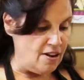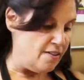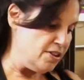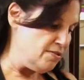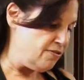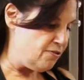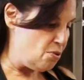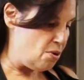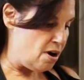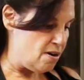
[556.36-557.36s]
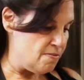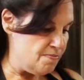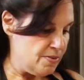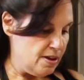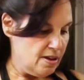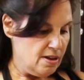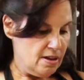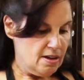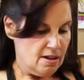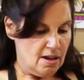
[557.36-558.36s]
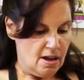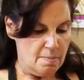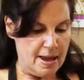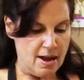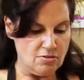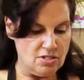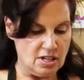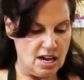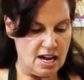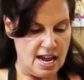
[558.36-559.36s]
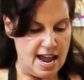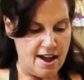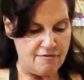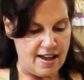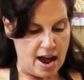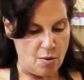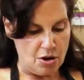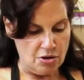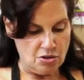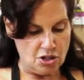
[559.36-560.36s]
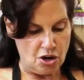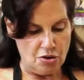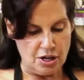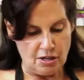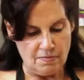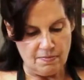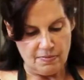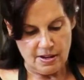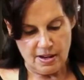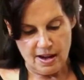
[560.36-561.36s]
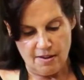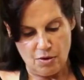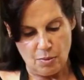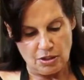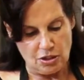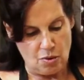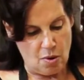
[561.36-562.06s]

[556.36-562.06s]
oven for about a half hour, turning every once in a